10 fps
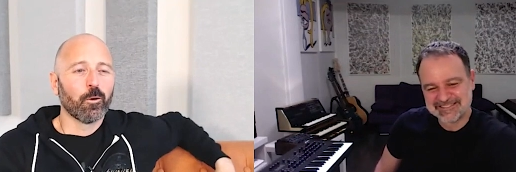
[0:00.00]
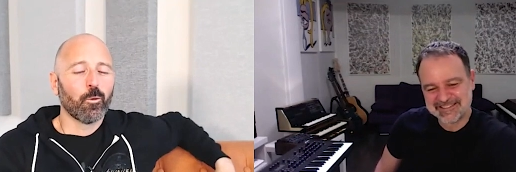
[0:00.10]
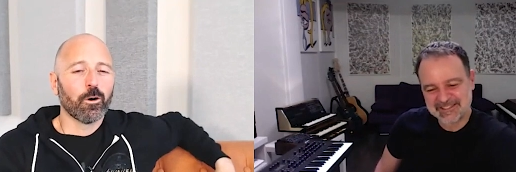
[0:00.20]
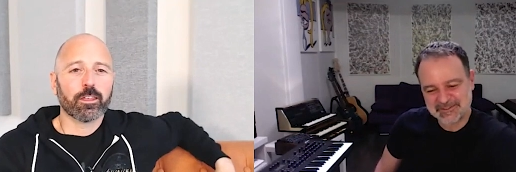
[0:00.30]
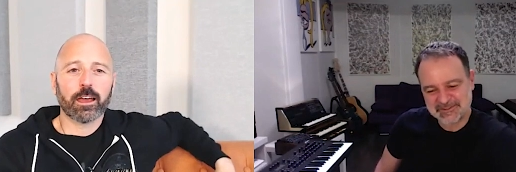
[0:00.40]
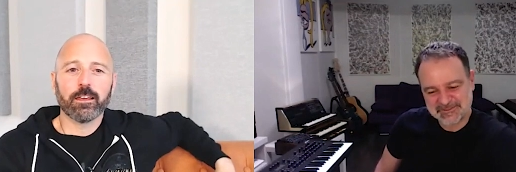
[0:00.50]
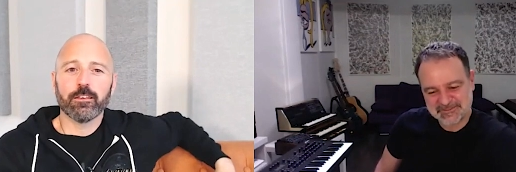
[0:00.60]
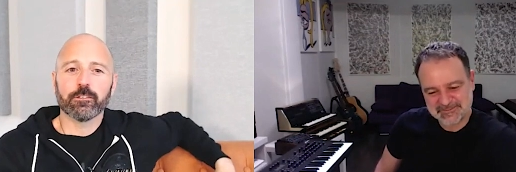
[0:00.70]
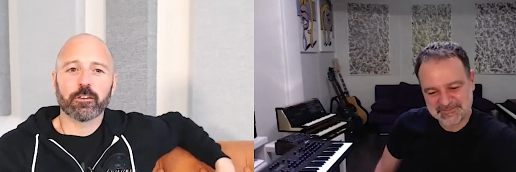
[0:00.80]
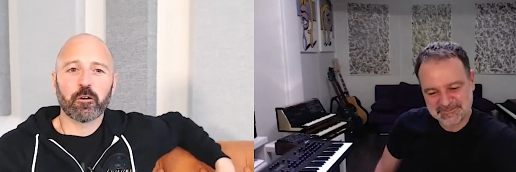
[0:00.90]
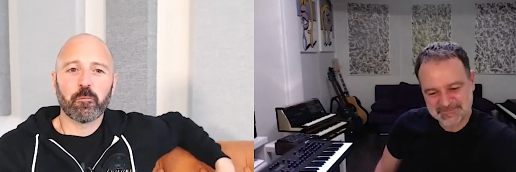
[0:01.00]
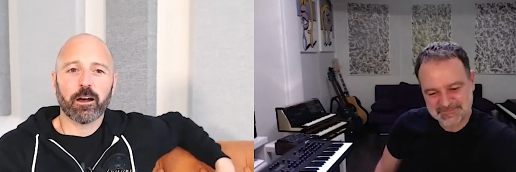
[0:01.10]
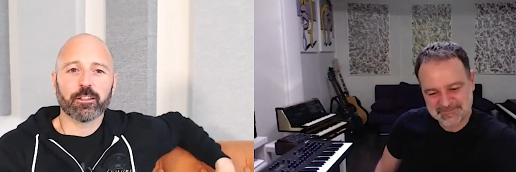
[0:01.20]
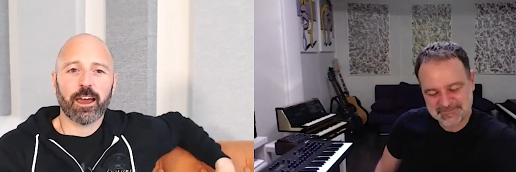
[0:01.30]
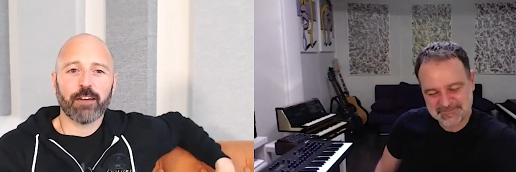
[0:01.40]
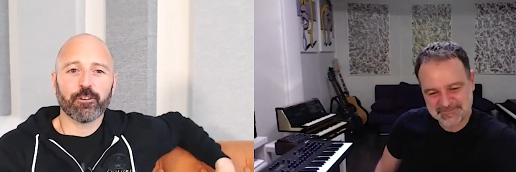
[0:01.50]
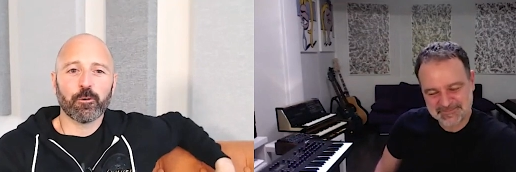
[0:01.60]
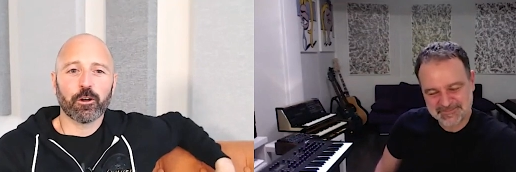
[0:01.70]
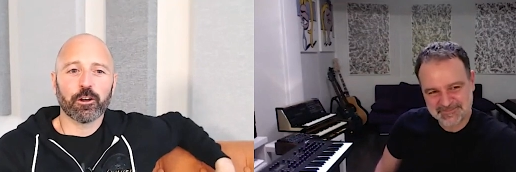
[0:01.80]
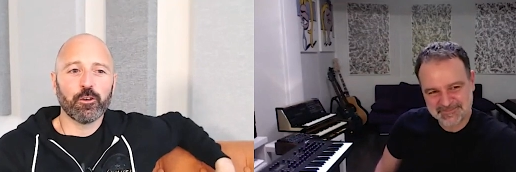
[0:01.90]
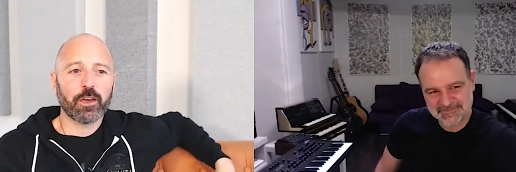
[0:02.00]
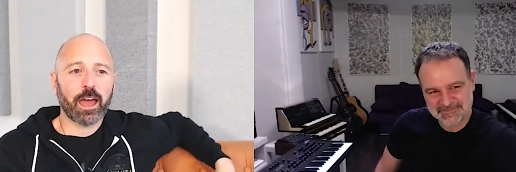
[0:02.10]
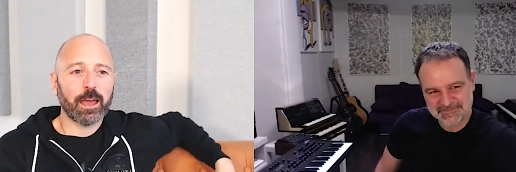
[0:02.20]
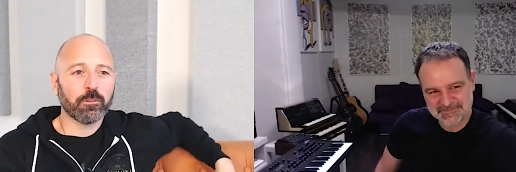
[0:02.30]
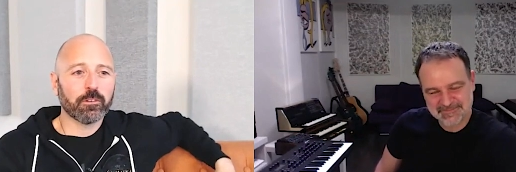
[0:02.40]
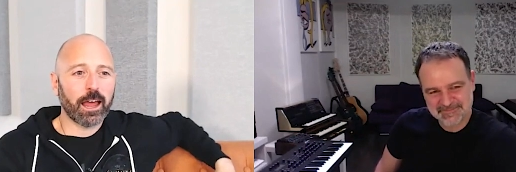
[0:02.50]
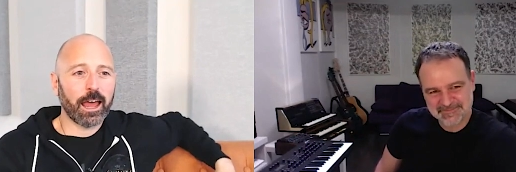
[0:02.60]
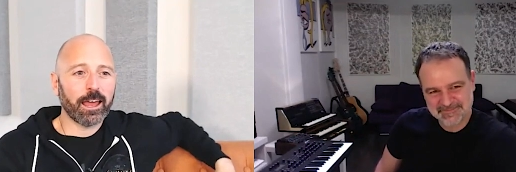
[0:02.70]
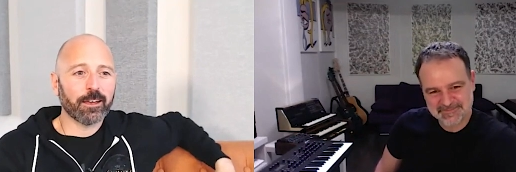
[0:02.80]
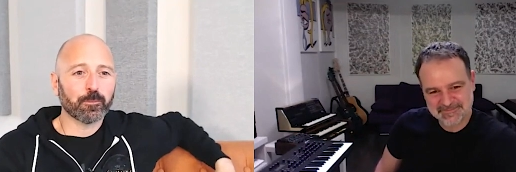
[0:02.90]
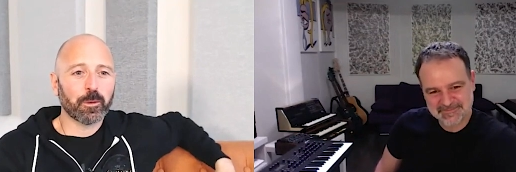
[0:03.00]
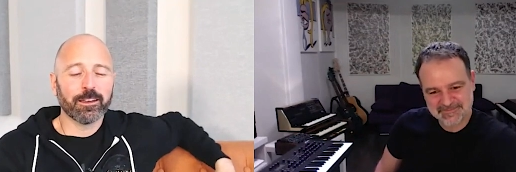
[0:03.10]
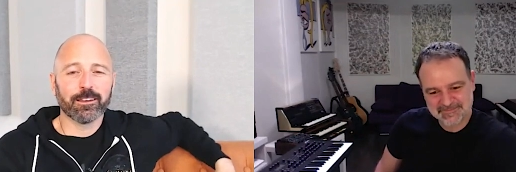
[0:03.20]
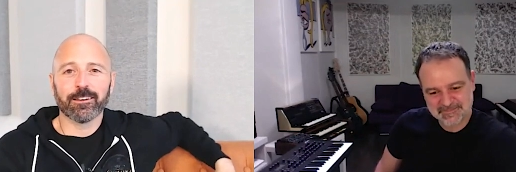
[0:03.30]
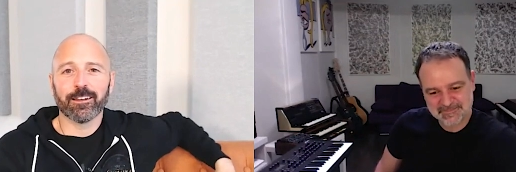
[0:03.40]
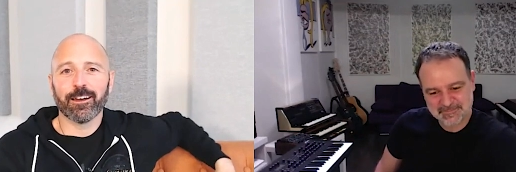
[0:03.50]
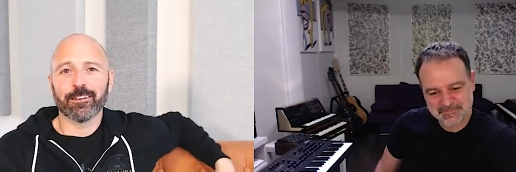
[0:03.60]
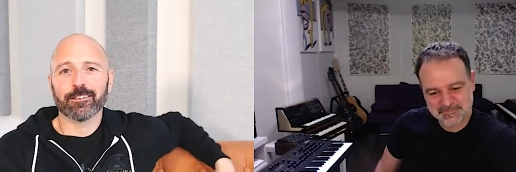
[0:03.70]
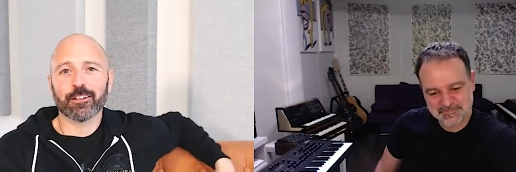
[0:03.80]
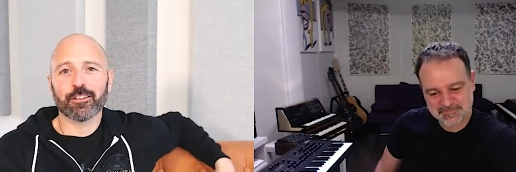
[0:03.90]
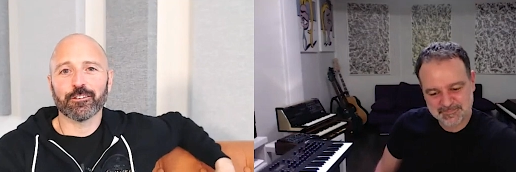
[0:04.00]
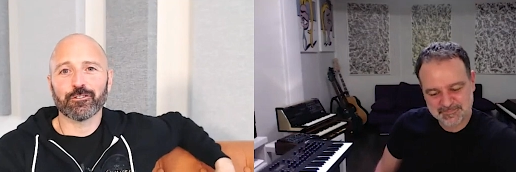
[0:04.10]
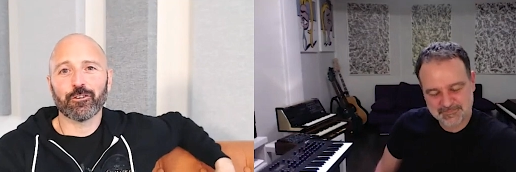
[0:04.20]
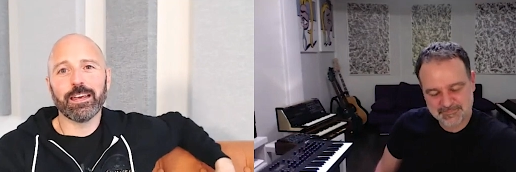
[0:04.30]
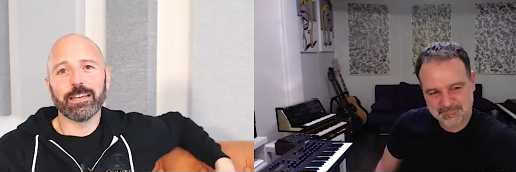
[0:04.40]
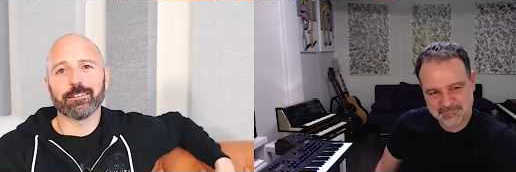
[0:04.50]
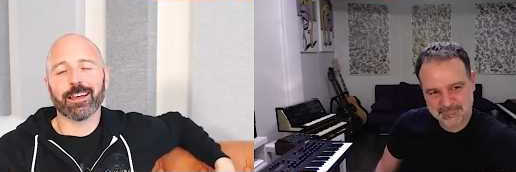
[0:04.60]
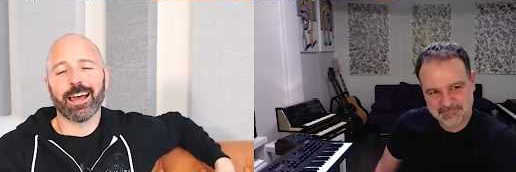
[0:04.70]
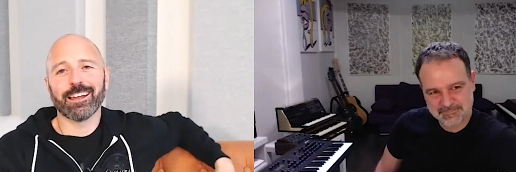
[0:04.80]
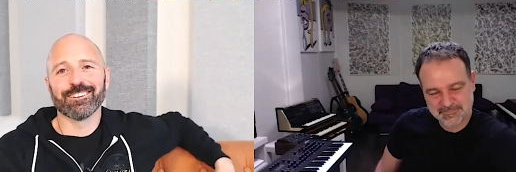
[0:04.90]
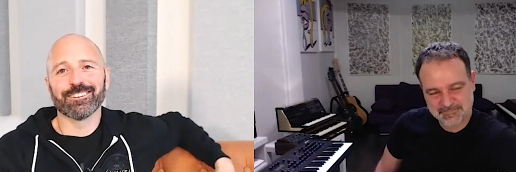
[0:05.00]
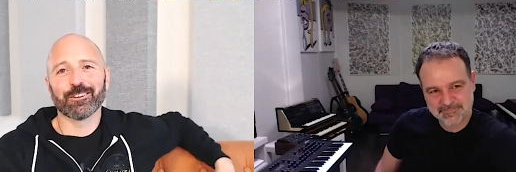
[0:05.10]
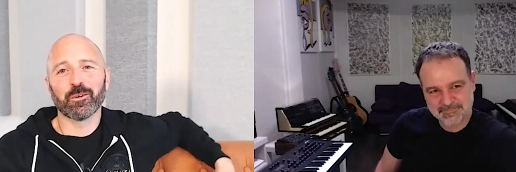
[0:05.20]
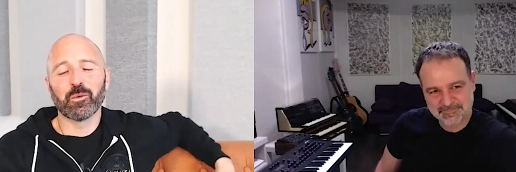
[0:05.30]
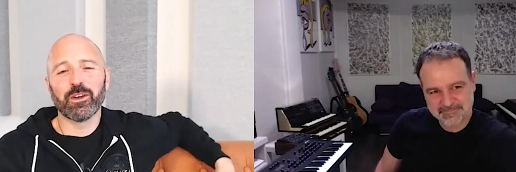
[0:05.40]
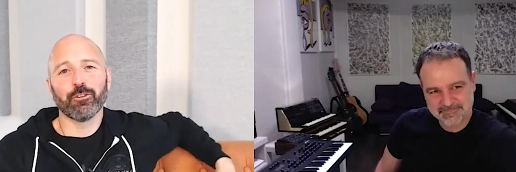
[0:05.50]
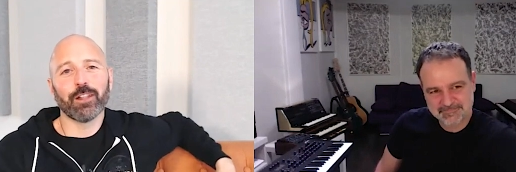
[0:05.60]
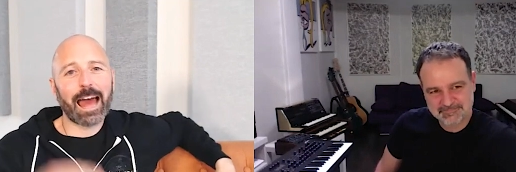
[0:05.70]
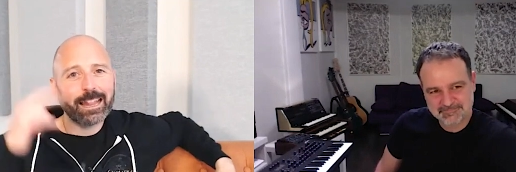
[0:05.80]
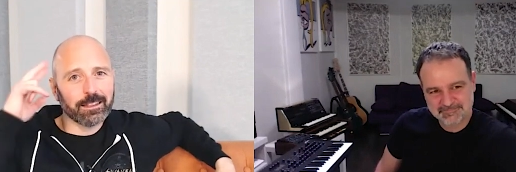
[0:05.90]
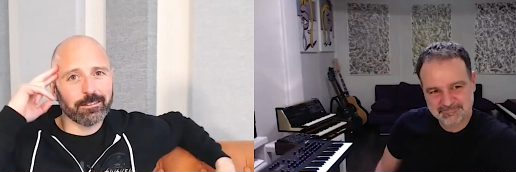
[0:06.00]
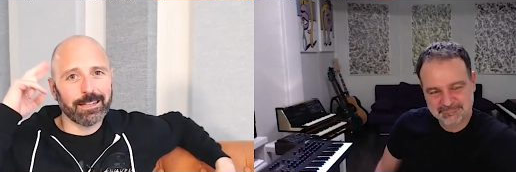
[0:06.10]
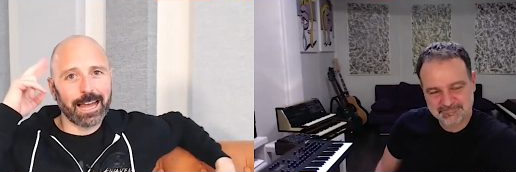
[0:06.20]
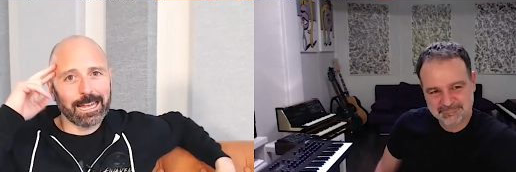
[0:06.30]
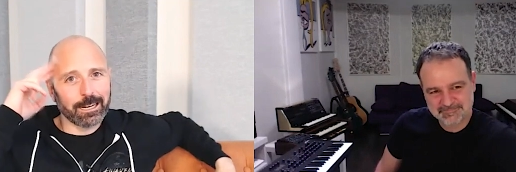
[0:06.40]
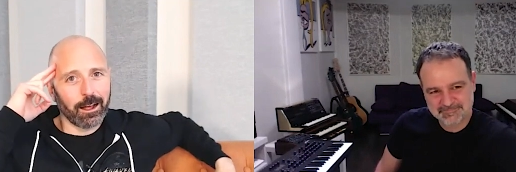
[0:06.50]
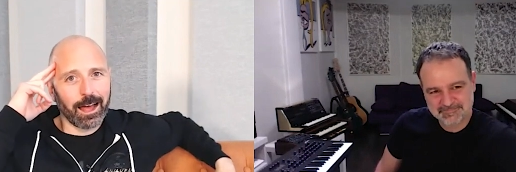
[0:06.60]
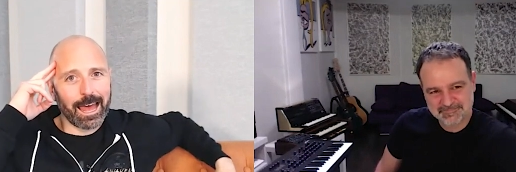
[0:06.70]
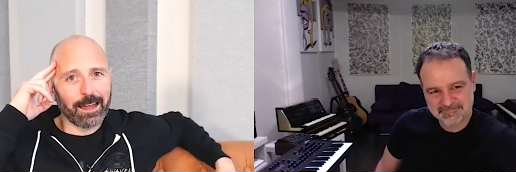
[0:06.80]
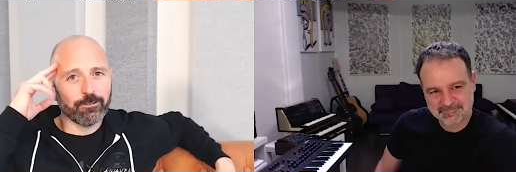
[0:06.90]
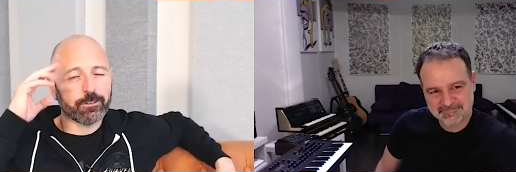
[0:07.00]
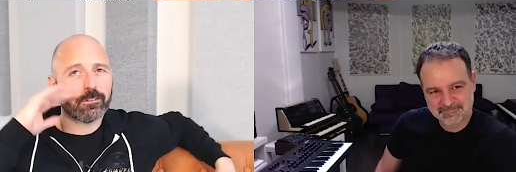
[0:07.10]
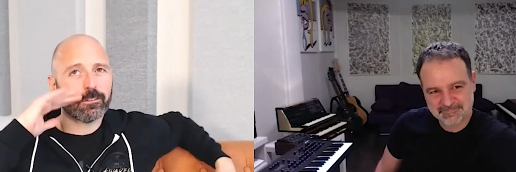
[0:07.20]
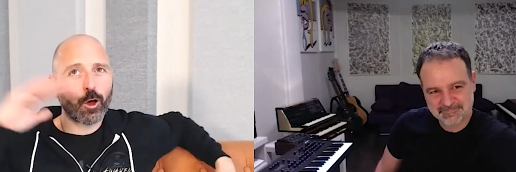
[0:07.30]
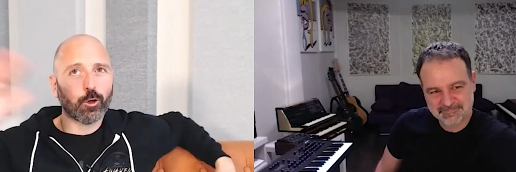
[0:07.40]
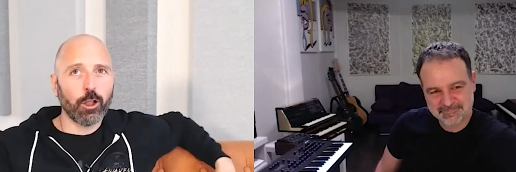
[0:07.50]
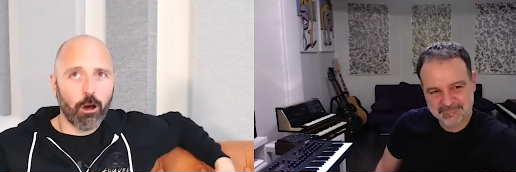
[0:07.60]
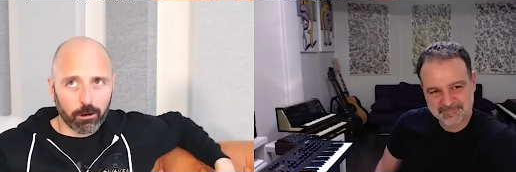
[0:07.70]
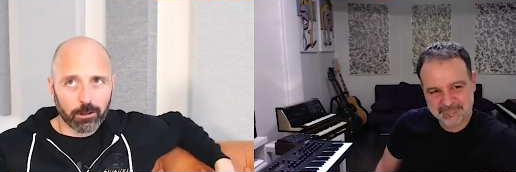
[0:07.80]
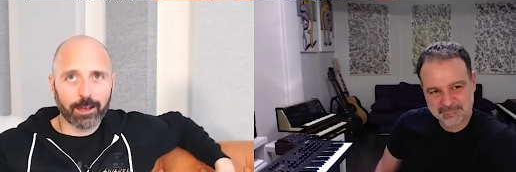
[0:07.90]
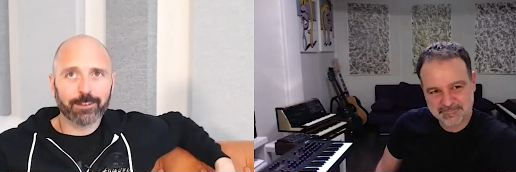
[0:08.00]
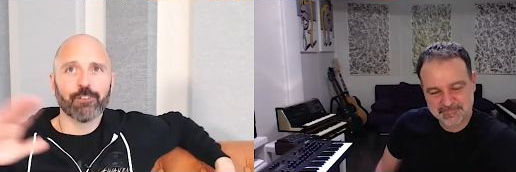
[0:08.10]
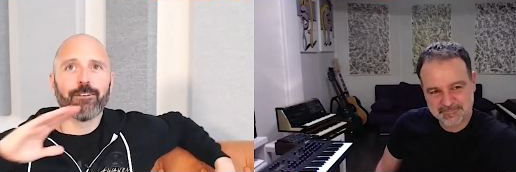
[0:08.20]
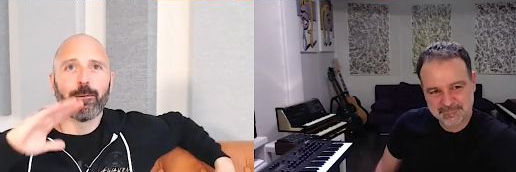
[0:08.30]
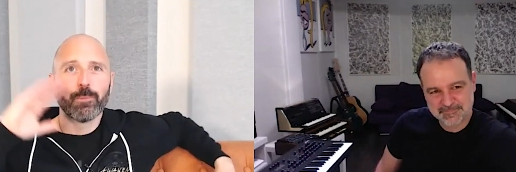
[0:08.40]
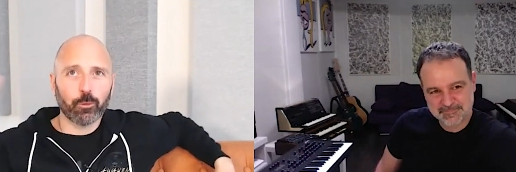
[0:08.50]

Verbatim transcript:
Speaker 1: Well, thank you so much, everyone who came today. It's been such a treat, and we've all had this date in our head for so long, like November